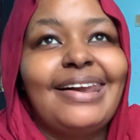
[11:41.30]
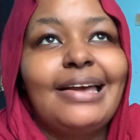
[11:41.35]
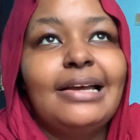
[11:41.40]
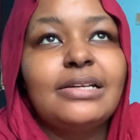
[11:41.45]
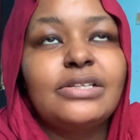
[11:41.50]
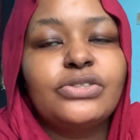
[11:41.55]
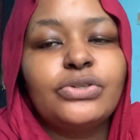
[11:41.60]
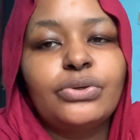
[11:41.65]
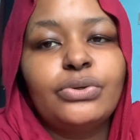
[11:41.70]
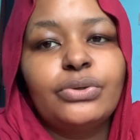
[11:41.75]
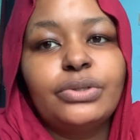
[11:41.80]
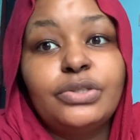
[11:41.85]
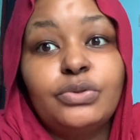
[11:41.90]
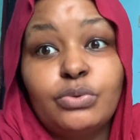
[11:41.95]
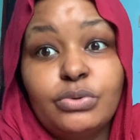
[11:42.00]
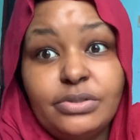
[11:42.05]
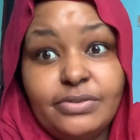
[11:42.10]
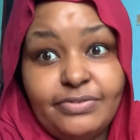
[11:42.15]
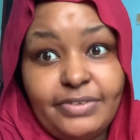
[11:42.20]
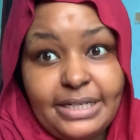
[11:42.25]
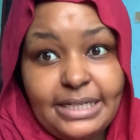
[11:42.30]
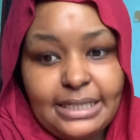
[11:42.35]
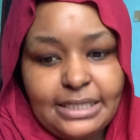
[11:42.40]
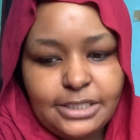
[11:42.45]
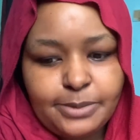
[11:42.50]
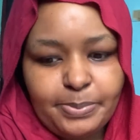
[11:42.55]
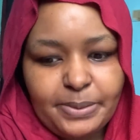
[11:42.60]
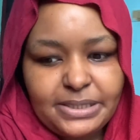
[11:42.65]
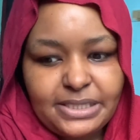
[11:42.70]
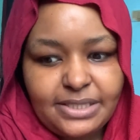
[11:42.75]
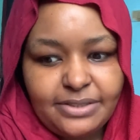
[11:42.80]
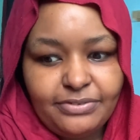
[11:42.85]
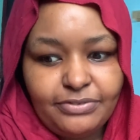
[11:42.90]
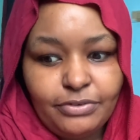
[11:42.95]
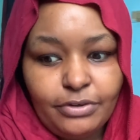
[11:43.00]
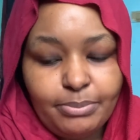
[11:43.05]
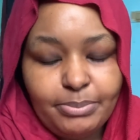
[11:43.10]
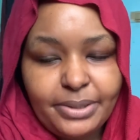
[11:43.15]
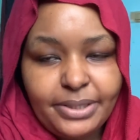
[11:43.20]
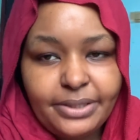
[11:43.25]
So it was very expensive
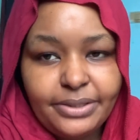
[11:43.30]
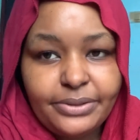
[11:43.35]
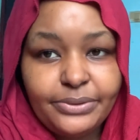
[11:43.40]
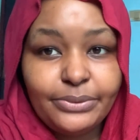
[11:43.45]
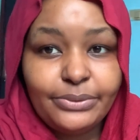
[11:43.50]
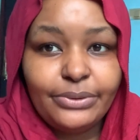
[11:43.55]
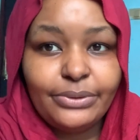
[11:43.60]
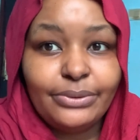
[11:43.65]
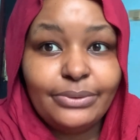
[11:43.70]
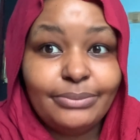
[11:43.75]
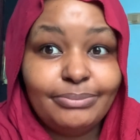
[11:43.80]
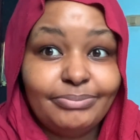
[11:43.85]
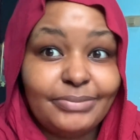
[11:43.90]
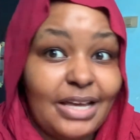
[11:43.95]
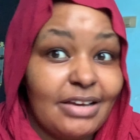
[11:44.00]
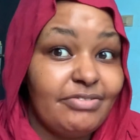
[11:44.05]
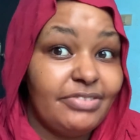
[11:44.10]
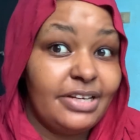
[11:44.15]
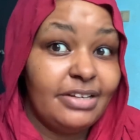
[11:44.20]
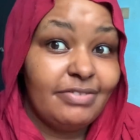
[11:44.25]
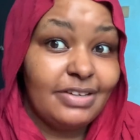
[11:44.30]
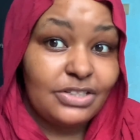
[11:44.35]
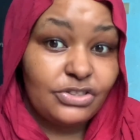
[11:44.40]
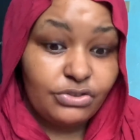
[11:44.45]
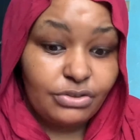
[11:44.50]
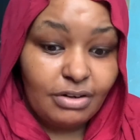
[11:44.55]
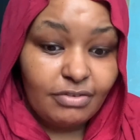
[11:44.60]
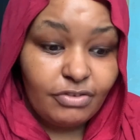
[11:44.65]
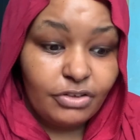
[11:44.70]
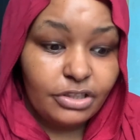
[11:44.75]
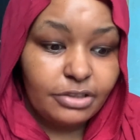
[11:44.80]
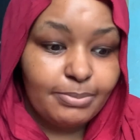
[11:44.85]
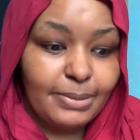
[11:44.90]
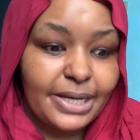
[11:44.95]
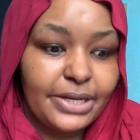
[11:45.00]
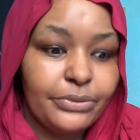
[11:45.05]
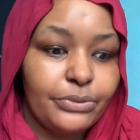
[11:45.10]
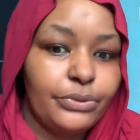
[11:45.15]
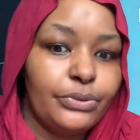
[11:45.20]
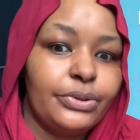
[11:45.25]
for me, you know. I've never traveled
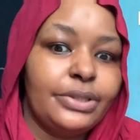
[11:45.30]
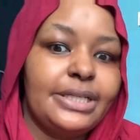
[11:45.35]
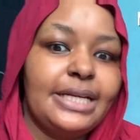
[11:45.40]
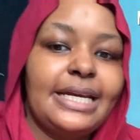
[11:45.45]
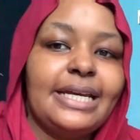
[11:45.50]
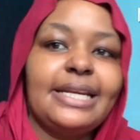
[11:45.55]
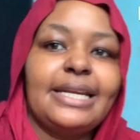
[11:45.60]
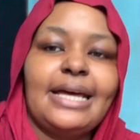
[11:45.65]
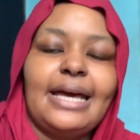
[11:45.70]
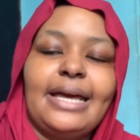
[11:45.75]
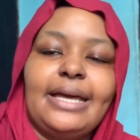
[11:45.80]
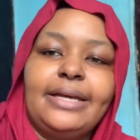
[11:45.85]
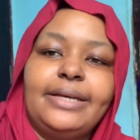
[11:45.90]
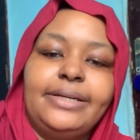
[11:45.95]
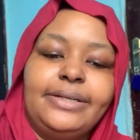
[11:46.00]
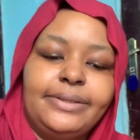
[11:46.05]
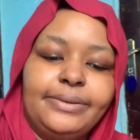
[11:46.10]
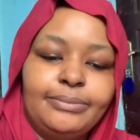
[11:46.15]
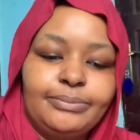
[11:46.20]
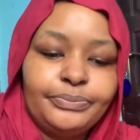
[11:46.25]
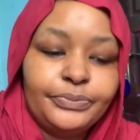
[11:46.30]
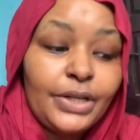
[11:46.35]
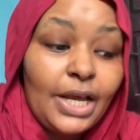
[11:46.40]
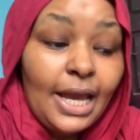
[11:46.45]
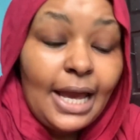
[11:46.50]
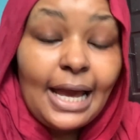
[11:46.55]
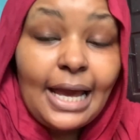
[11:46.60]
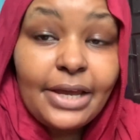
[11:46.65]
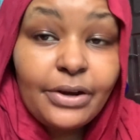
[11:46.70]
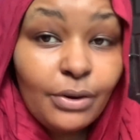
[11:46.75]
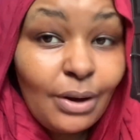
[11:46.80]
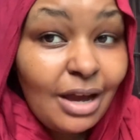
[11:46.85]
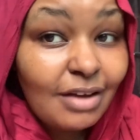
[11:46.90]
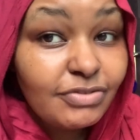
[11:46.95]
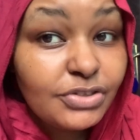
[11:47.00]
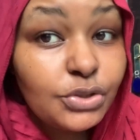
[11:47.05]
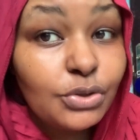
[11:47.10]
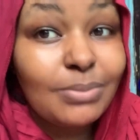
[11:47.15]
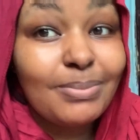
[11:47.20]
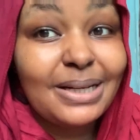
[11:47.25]
by road and I don't have
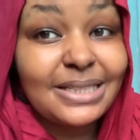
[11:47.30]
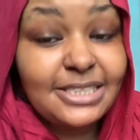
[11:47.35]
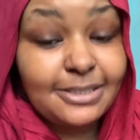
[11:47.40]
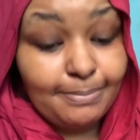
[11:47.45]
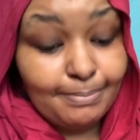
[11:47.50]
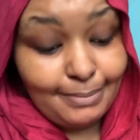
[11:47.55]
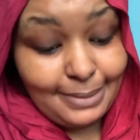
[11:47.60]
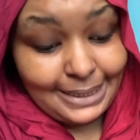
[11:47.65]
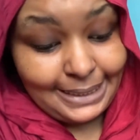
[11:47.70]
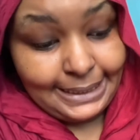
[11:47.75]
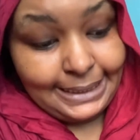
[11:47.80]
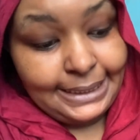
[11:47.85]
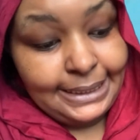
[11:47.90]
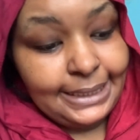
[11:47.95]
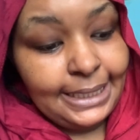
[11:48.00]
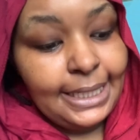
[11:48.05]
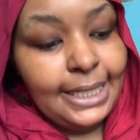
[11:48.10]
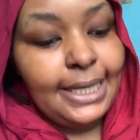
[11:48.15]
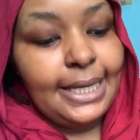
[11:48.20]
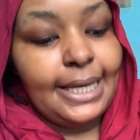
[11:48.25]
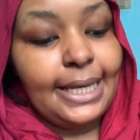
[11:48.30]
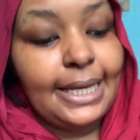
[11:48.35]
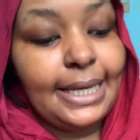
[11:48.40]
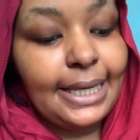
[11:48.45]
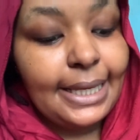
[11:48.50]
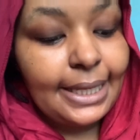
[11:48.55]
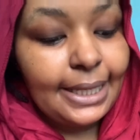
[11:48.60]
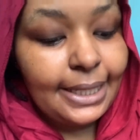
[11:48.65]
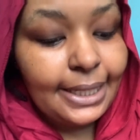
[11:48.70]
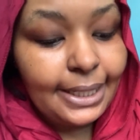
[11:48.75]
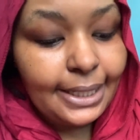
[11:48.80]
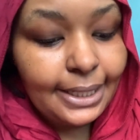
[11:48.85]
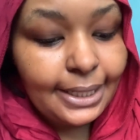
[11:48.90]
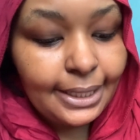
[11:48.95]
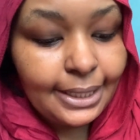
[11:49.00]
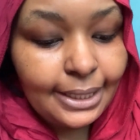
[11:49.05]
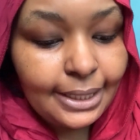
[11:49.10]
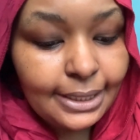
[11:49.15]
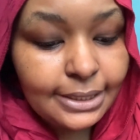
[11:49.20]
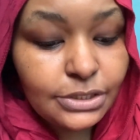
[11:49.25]
so much money,
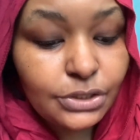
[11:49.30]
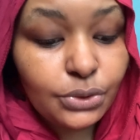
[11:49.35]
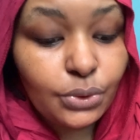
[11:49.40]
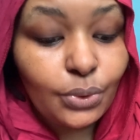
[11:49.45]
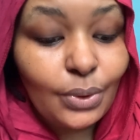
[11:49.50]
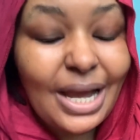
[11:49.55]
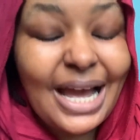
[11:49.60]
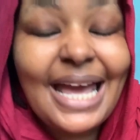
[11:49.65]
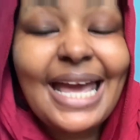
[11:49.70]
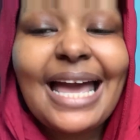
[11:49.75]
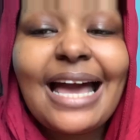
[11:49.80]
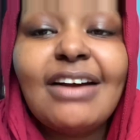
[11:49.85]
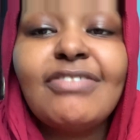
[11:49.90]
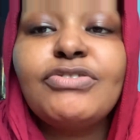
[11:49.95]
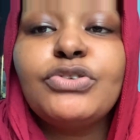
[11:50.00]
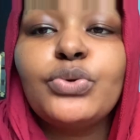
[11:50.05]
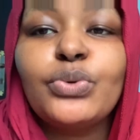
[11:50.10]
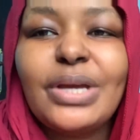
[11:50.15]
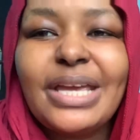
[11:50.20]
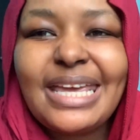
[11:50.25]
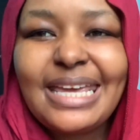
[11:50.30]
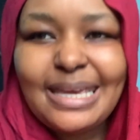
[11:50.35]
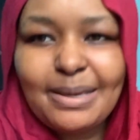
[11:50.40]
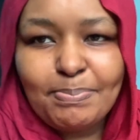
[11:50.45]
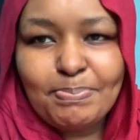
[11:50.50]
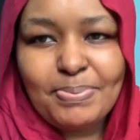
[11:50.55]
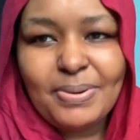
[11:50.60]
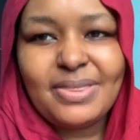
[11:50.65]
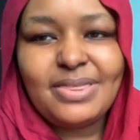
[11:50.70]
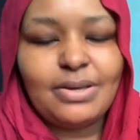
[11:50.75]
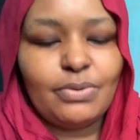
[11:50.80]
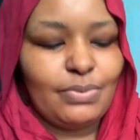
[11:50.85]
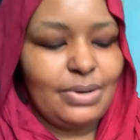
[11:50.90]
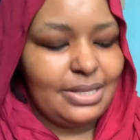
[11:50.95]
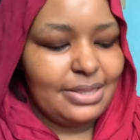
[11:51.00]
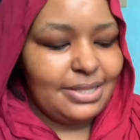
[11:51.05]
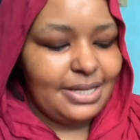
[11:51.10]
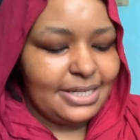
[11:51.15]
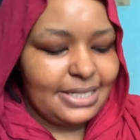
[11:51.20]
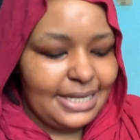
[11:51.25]
so I have to keep the
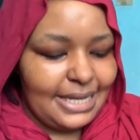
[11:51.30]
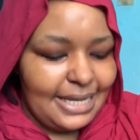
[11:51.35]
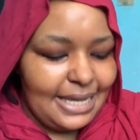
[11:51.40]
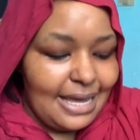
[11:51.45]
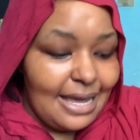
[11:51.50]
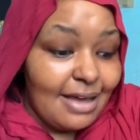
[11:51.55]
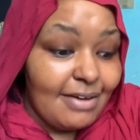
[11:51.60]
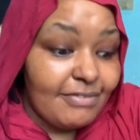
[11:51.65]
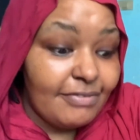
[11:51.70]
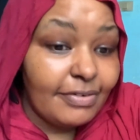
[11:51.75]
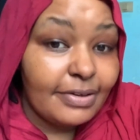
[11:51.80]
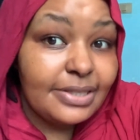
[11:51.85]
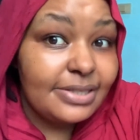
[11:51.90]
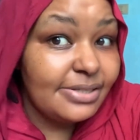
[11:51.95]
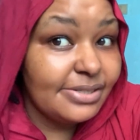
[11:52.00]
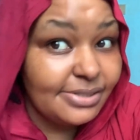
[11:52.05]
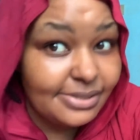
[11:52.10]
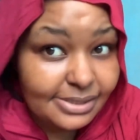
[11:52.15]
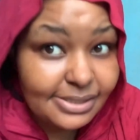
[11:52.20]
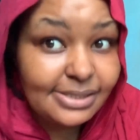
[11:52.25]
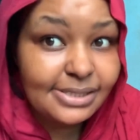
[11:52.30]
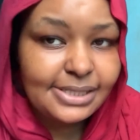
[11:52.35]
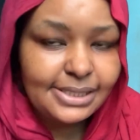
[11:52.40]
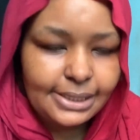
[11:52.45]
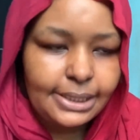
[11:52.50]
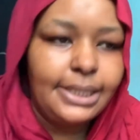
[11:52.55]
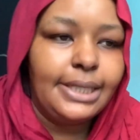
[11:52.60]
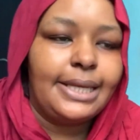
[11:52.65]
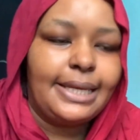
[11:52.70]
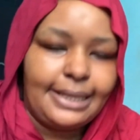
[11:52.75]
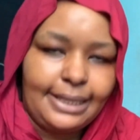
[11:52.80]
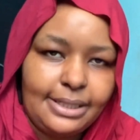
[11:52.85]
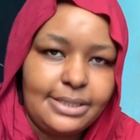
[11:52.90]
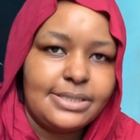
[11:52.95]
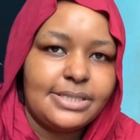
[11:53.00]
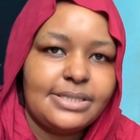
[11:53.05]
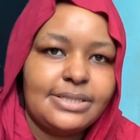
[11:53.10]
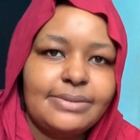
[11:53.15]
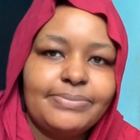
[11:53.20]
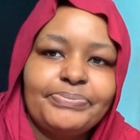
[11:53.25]
one that I have just in
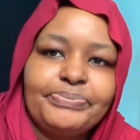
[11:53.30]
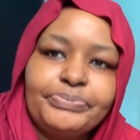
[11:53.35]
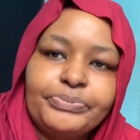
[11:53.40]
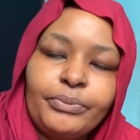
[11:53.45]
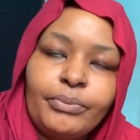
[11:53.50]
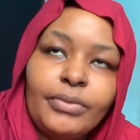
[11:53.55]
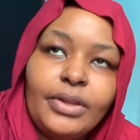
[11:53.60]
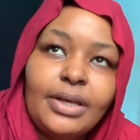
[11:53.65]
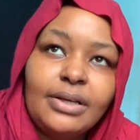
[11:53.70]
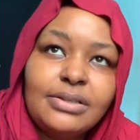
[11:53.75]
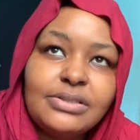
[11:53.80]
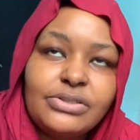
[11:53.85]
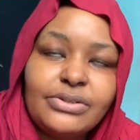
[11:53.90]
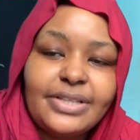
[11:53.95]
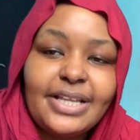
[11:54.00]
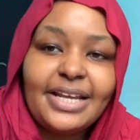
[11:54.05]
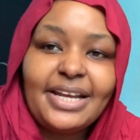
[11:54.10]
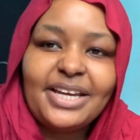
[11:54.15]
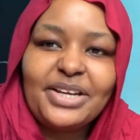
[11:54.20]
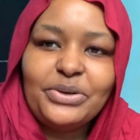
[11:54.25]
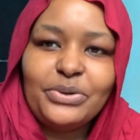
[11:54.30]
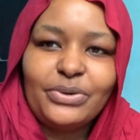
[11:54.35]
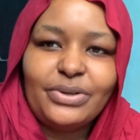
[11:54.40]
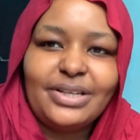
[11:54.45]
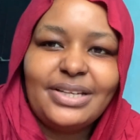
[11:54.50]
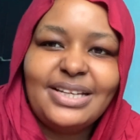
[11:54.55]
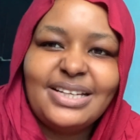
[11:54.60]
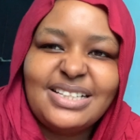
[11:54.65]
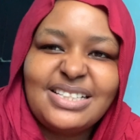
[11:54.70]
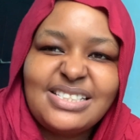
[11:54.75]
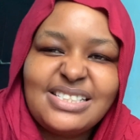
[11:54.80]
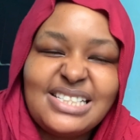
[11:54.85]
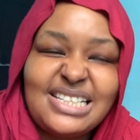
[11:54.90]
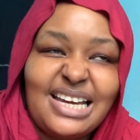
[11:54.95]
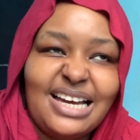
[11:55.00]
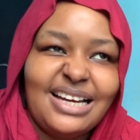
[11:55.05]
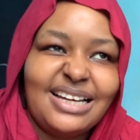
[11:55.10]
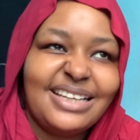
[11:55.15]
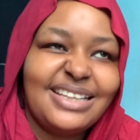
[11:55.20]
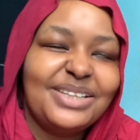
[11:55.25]
case, so that I don't get
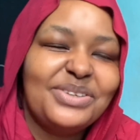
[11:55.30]
stuck.